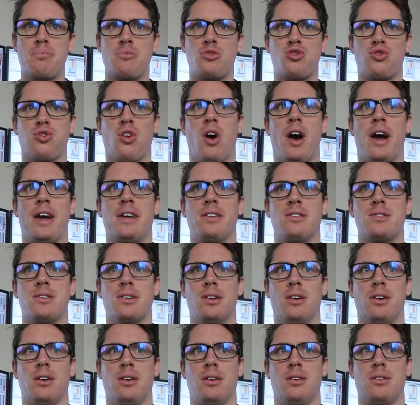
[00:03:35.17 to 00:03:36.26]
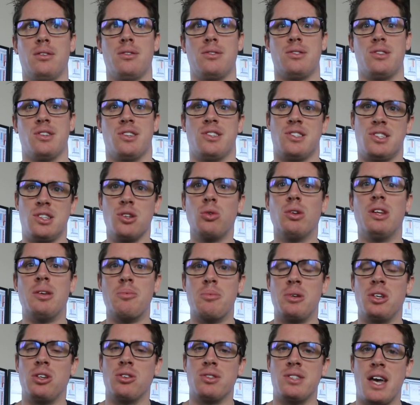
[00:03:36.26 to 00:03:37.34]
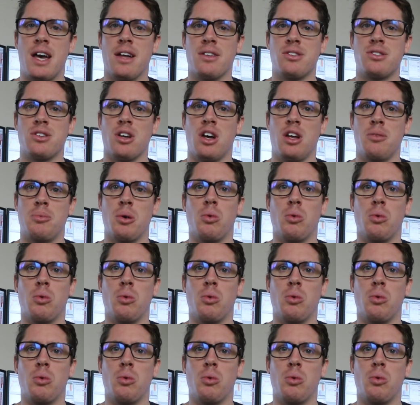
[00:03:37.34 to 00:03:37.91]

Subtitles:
trying to still limit your downside.